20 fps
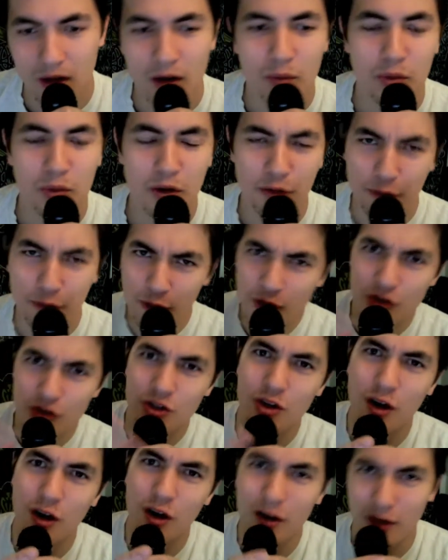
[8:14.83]
you first
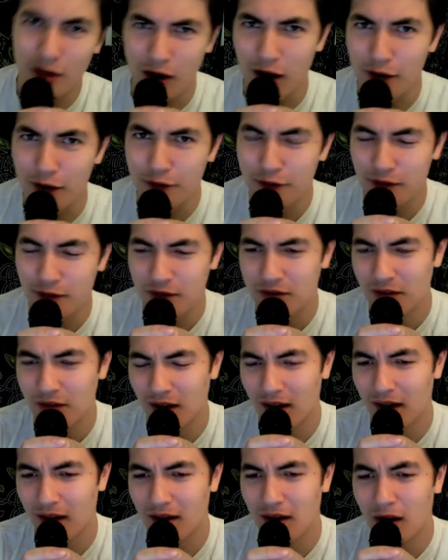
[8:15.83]
start off
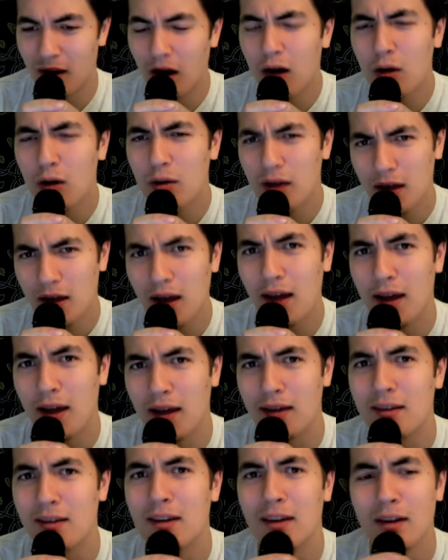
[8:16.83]
saying,
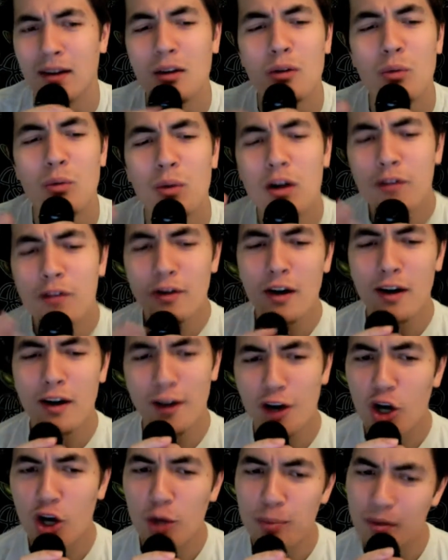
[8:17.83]
"Okay, we're very
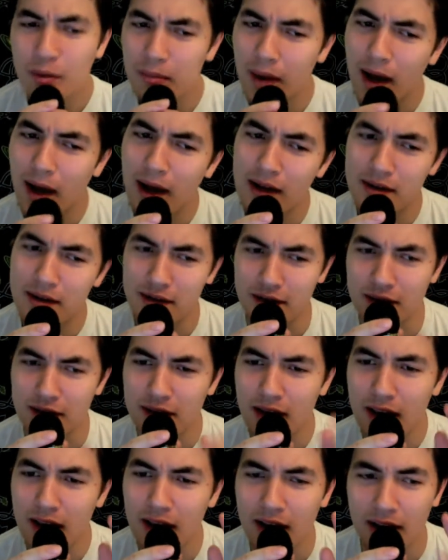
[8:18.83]
open-minded."
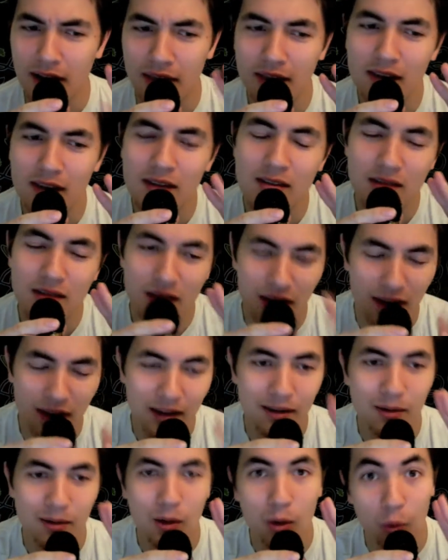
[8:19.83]
Yeah. And then you
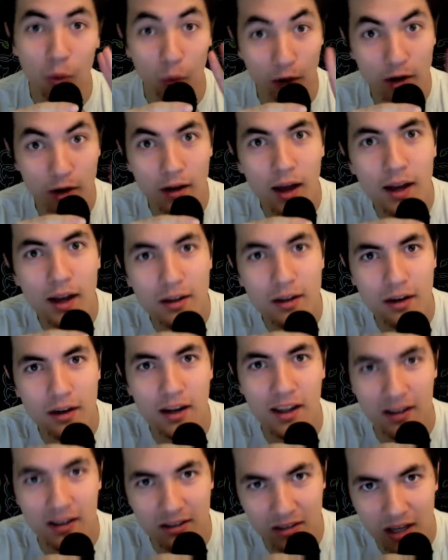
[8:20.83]
say, "We're not going to
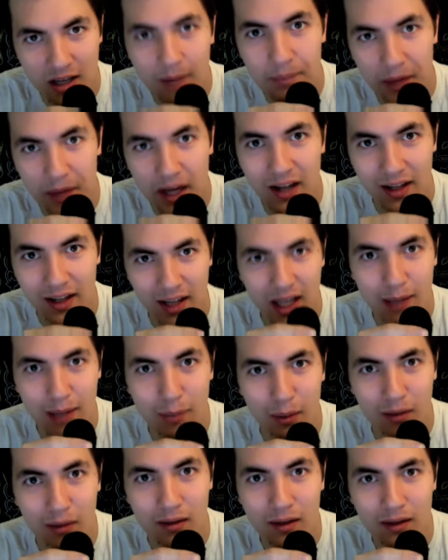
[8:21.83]
accept that
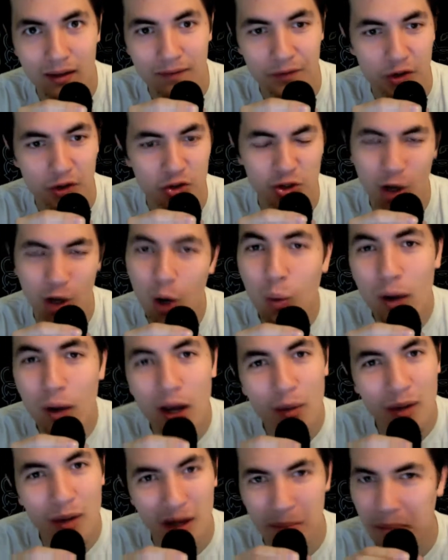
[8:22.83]
label. There's no way
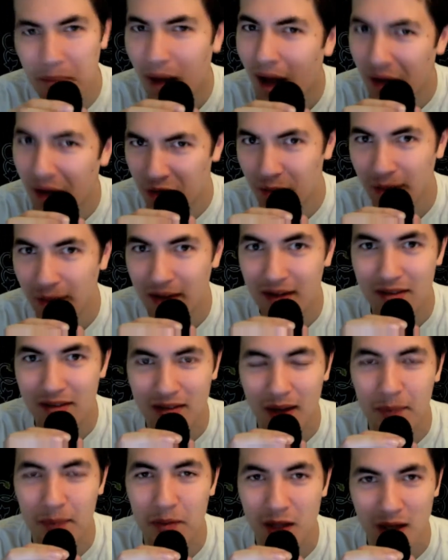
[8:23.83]
we can possibly
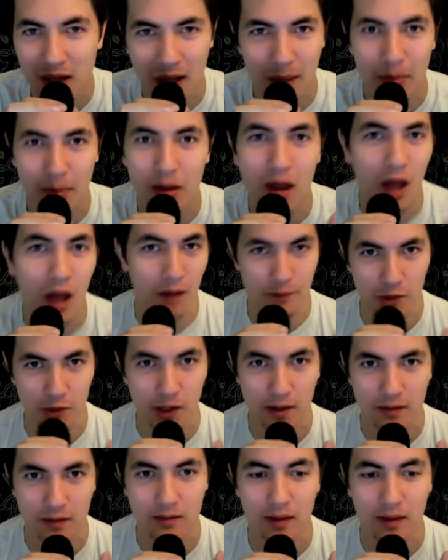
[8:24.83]
accept the label of
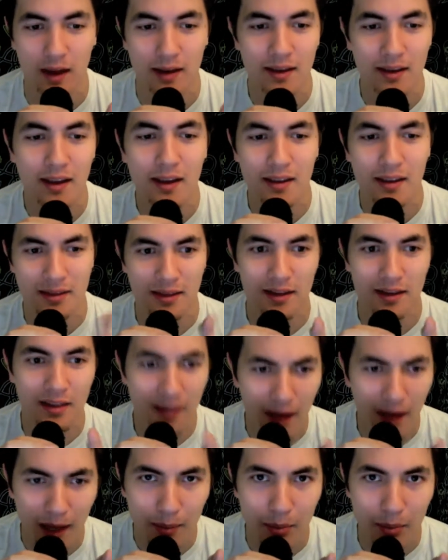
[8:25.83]
genocide." The
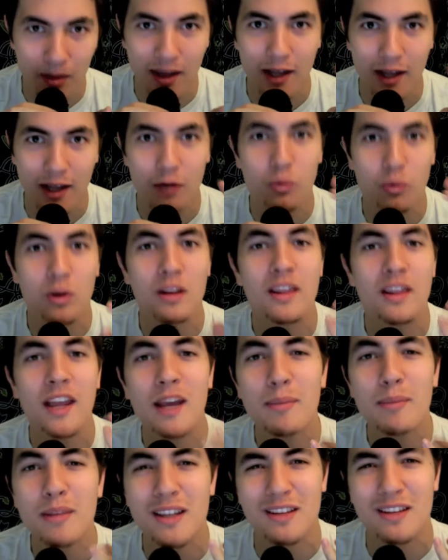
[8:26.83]
label. Like we're
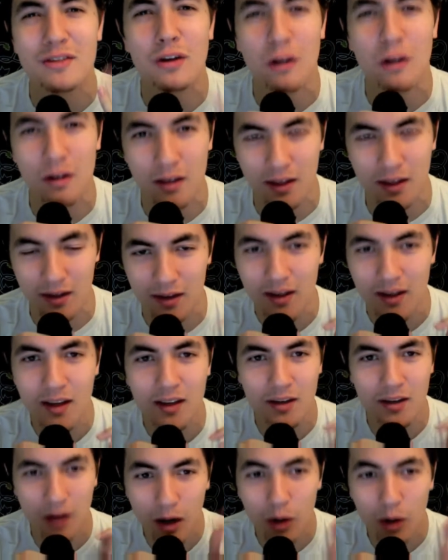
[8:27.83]
labeling Turkey.
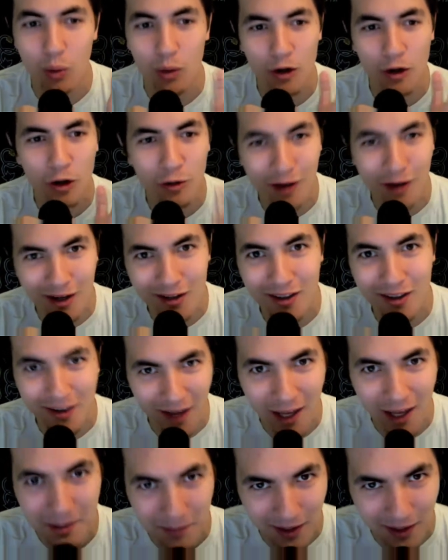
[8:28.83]
No, we're correctly
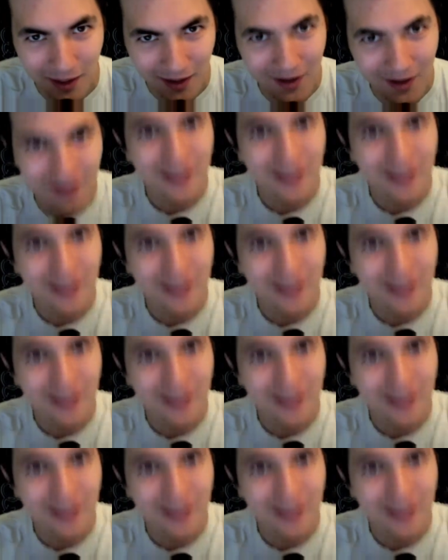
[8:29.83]
naming